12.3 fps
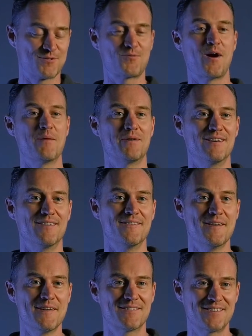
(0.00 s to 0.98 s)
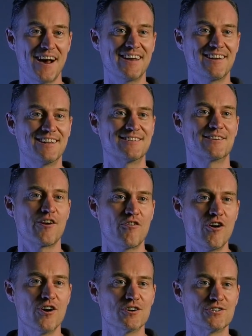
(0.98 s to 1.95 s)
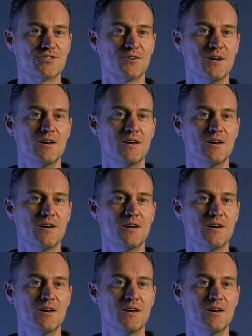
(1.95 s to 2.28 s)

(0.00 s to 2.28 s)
square meter tiny little garage